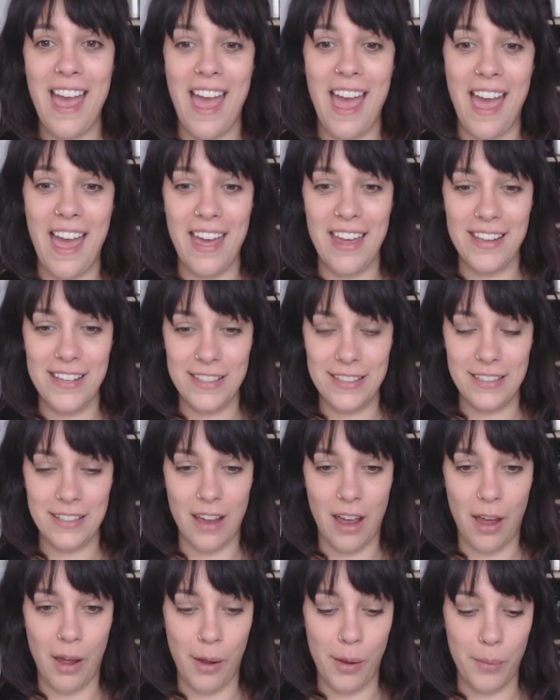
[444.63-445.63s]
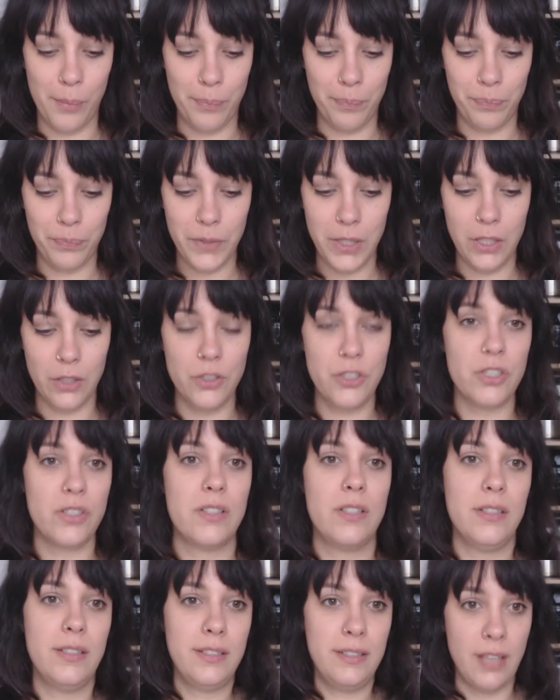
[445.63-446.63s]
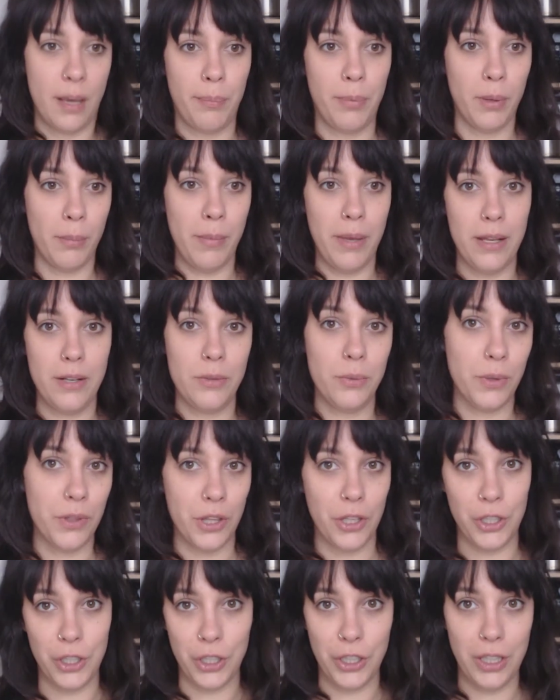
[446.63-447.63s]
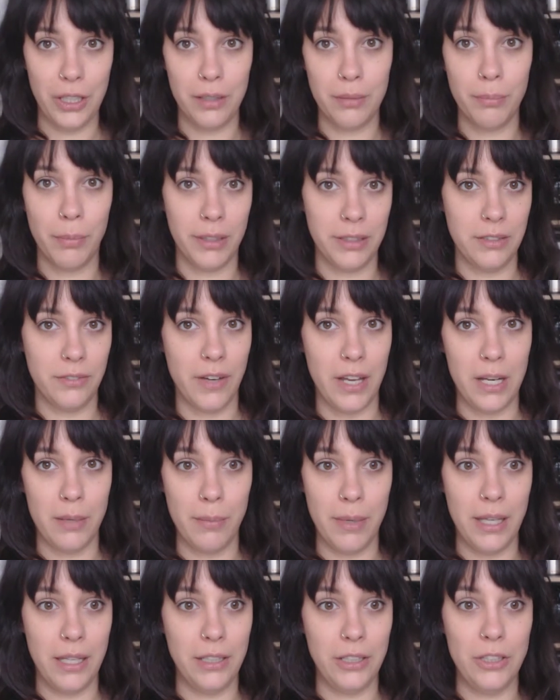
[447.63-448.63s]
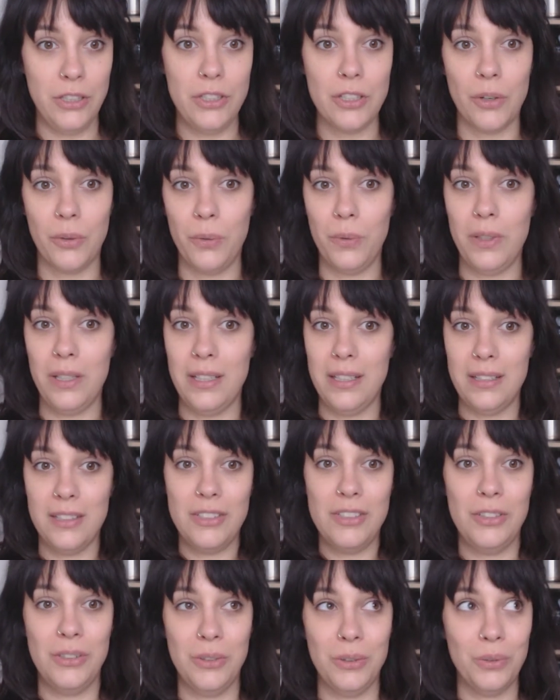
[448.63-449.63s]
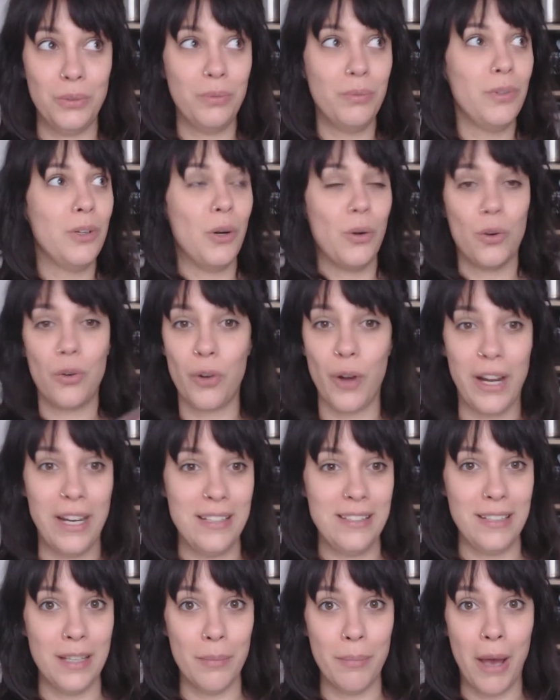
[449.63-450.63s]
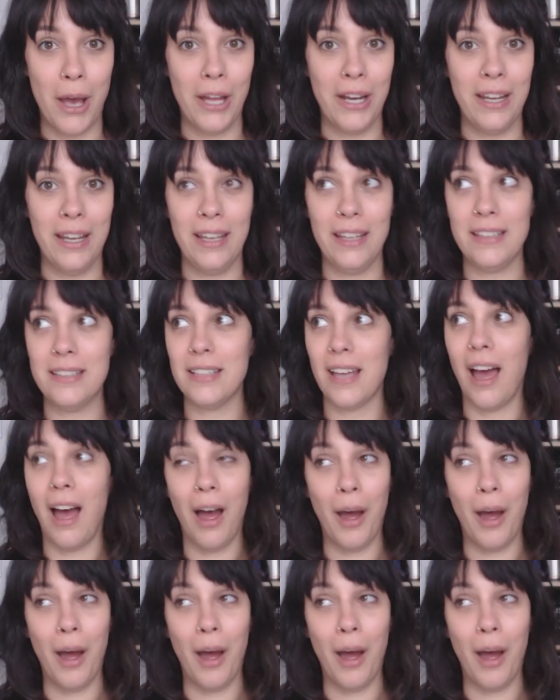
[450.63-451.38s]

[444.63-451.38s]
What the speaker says: And, just to supplement with a good multivitamin, you don't need to go crazy about it.